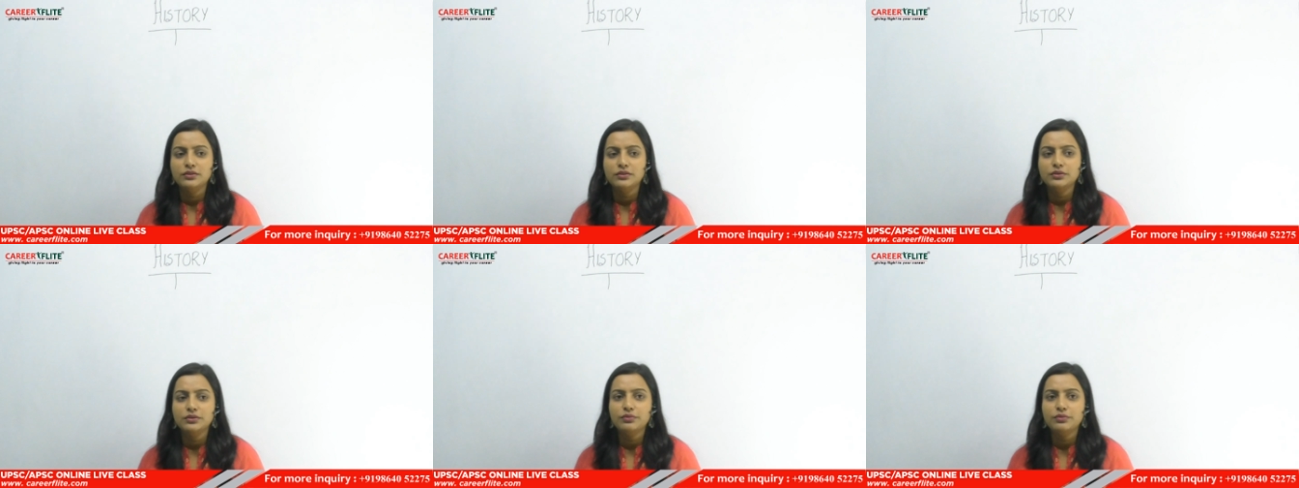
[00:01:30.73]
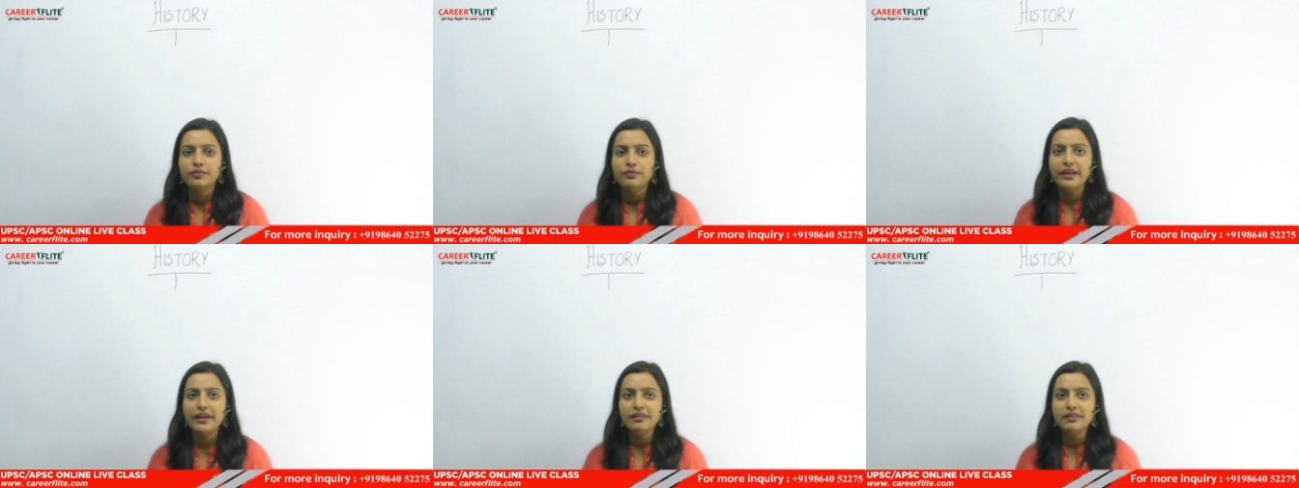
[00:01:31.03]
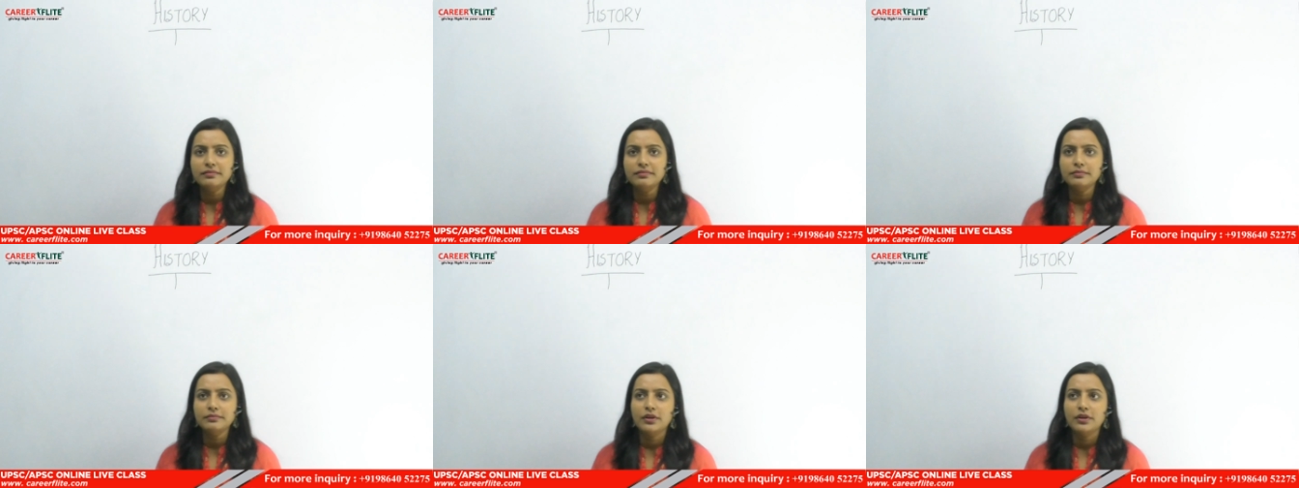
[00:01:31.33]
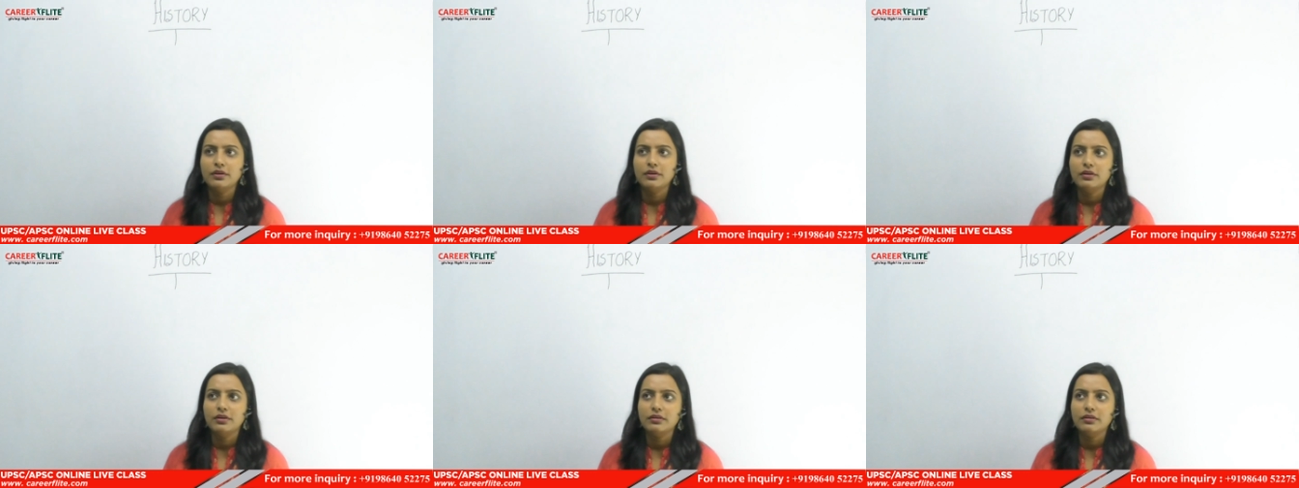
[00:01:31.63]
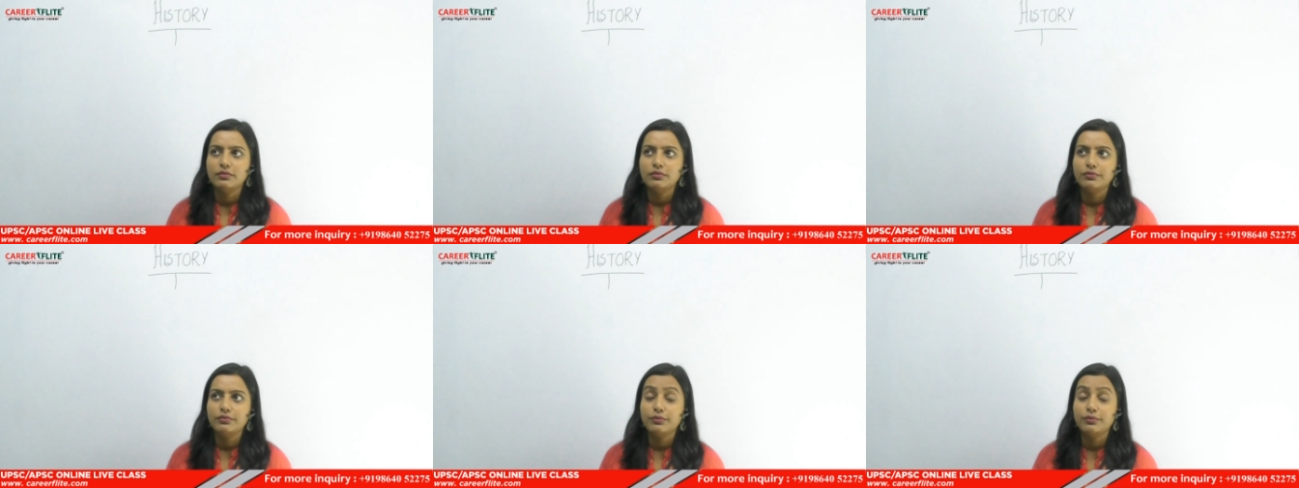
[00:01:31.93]
when
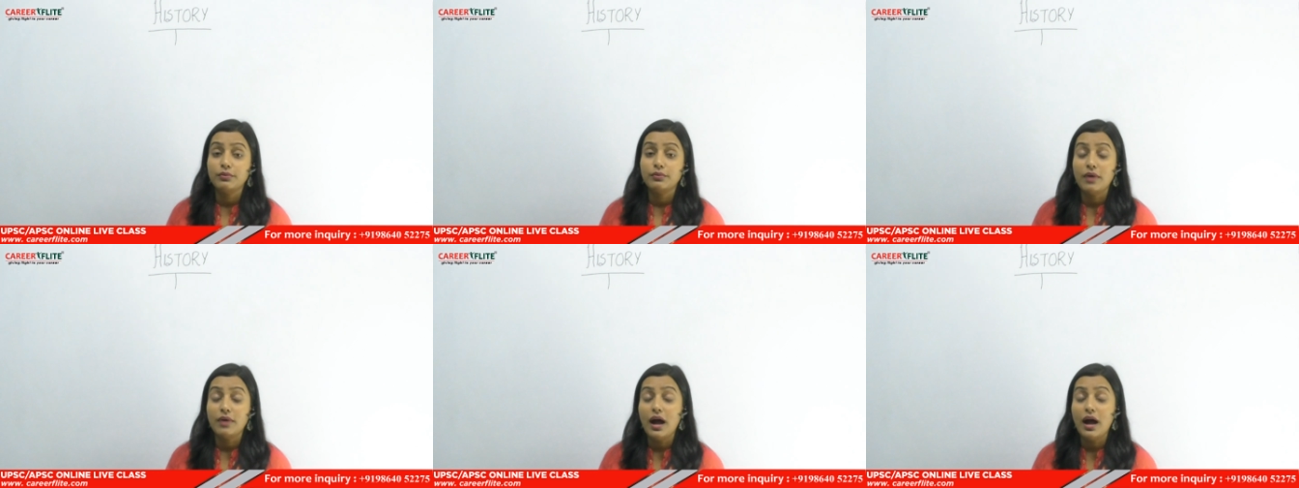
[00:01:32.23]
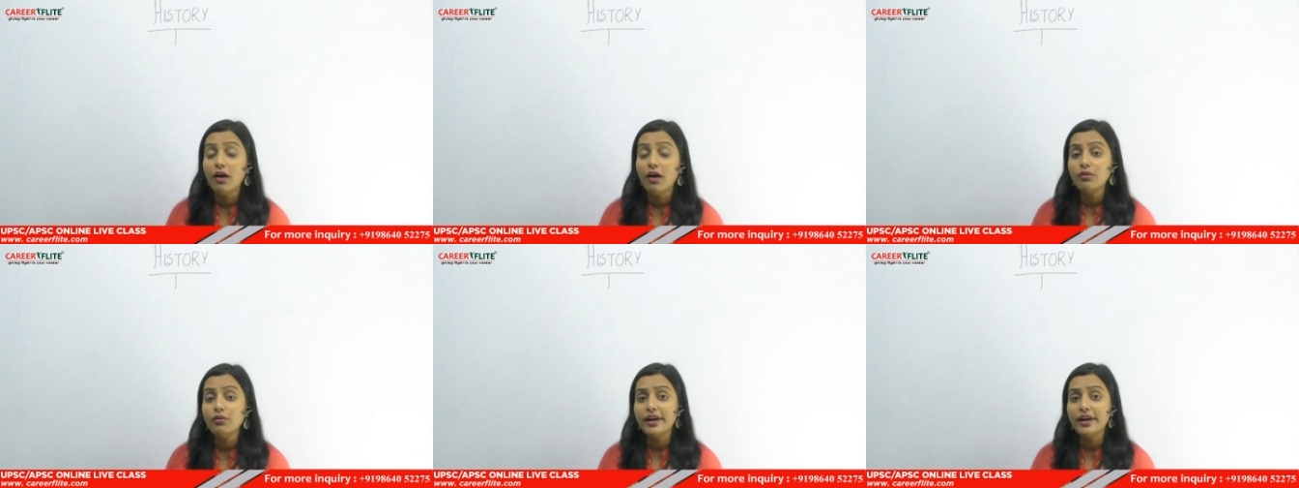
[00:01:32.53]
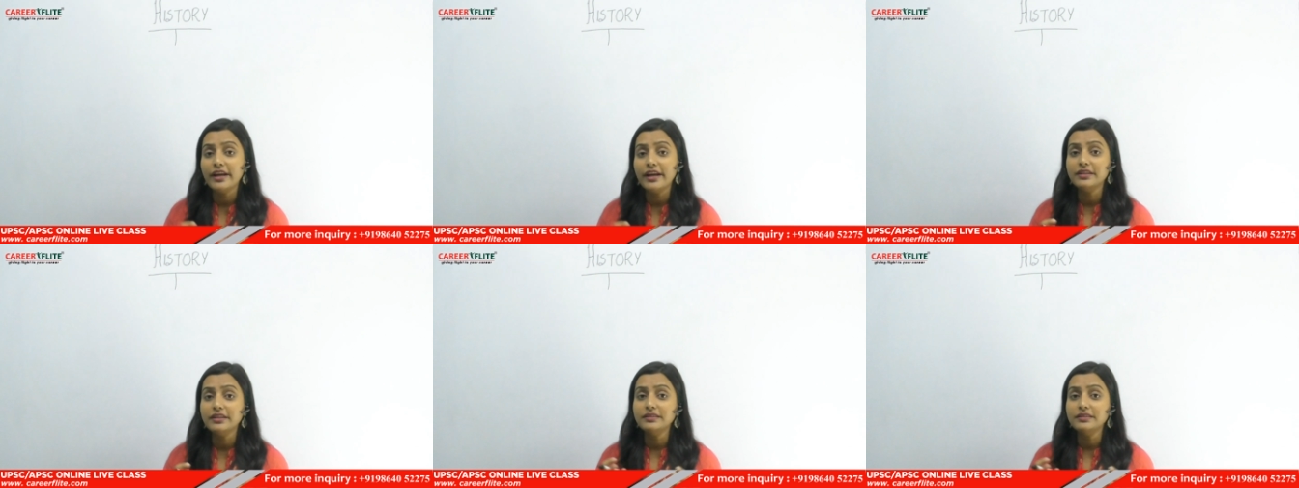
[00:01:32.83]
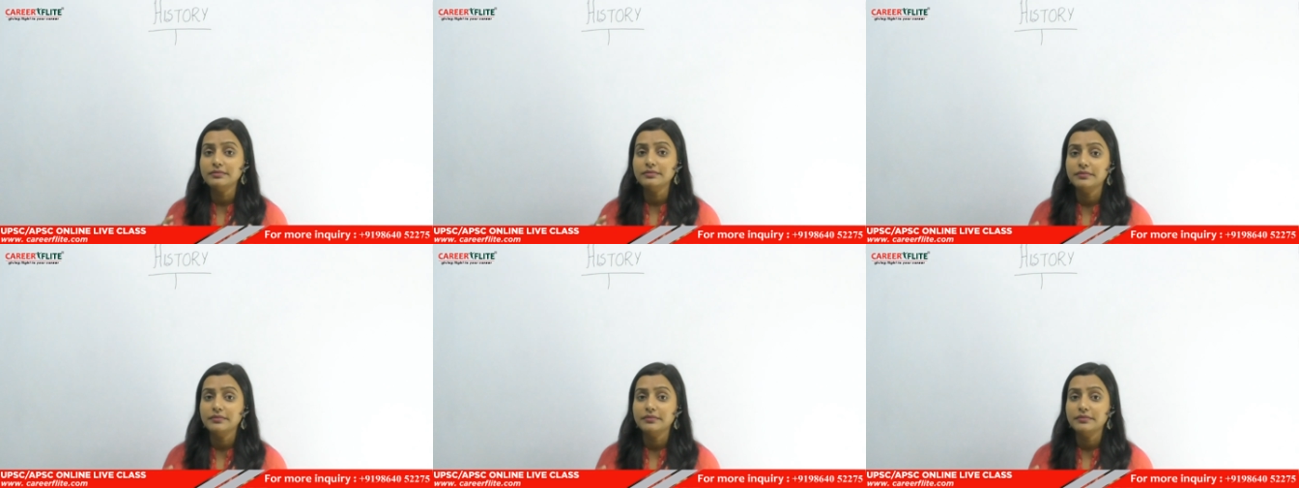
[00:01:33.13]
how can